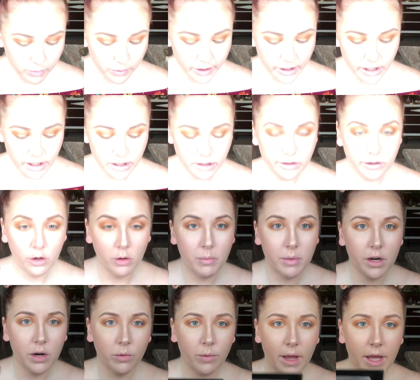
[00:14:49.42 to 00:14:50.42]
to bring in a little
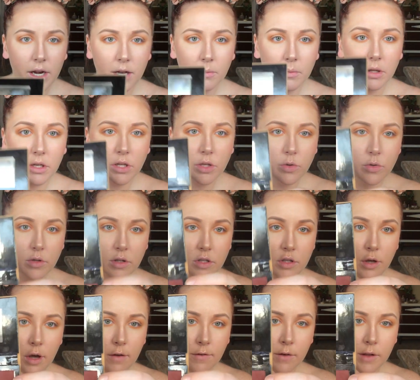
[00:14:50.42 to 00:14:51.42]
bit of red, I'm going to use the
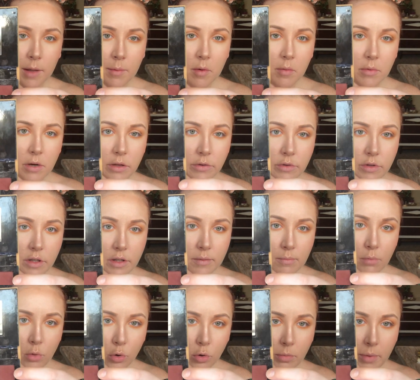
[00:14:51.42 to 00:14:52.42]
Soft Glam. I'm going to use
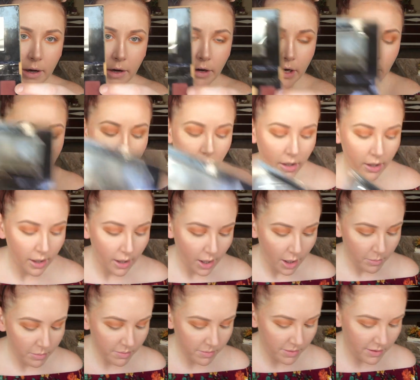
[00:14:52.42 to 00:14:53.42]
this Mulberry.
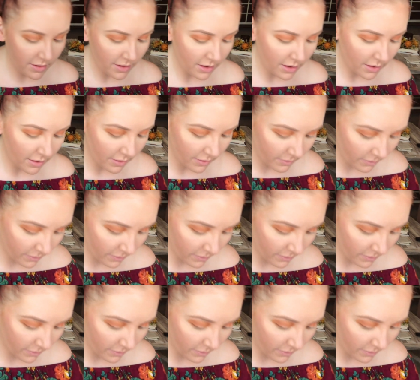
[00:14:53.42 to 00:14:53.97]
Be